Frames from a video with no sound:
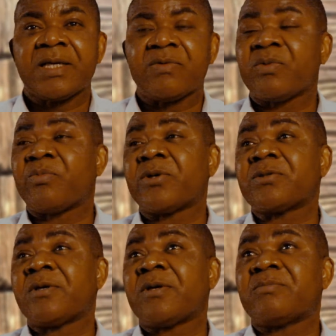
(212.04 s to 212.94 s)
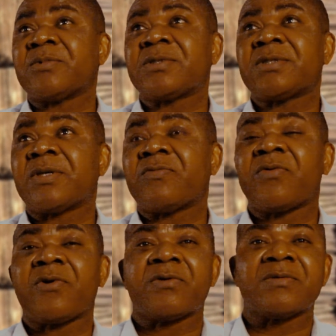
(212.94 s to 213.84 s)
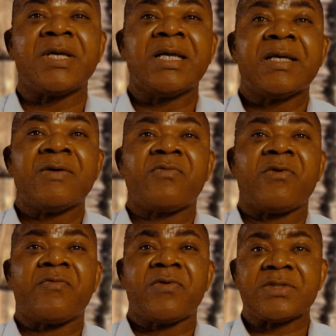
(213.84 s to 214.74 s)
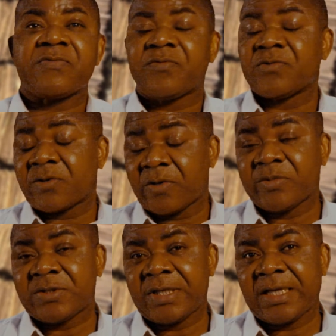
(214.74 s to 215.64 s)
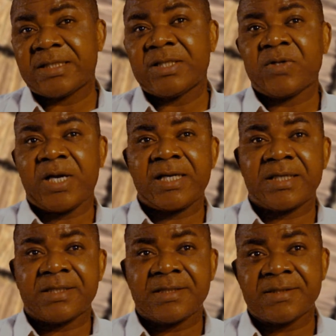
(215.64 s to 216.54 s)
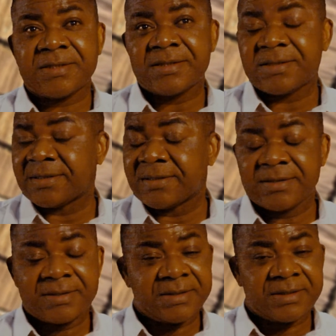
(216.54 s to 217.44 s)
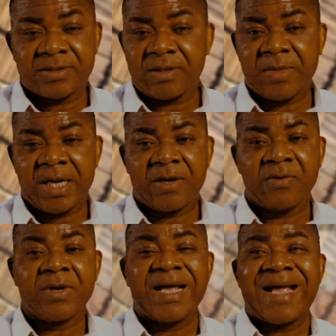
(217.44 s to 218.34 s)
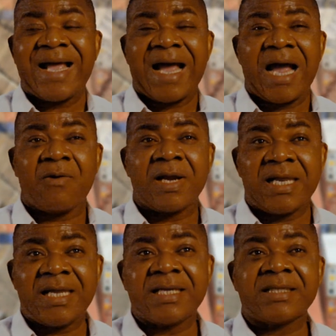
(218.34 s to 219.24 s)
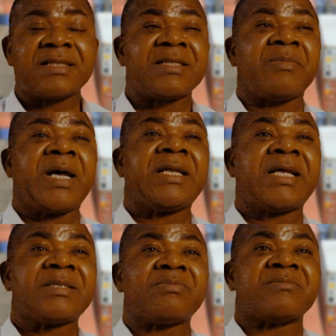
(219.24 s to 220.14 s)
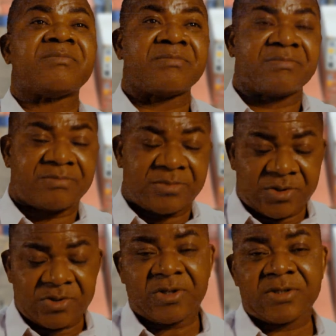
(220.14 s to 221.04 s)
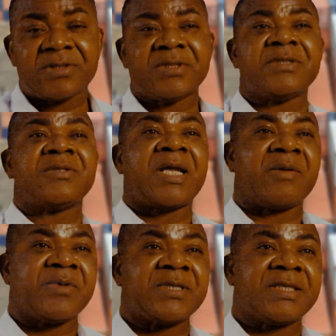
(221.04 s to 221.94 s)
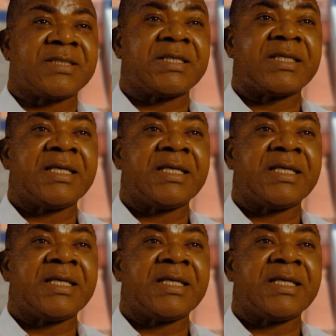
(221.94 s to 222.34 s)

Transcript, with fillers: We brought almost four, four 40 foot containers into Ireland somehow our lead, the man that took us into that business,